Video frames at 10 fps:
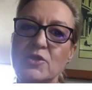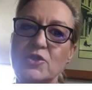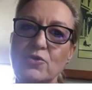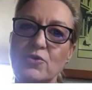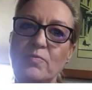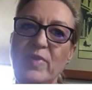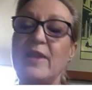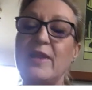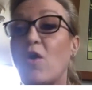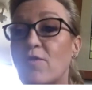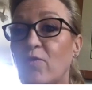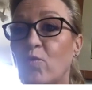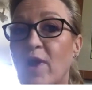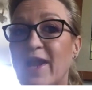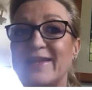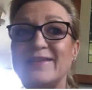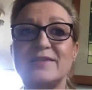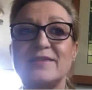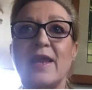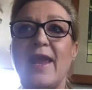to being overweight,
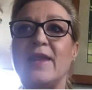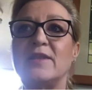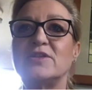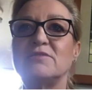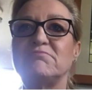and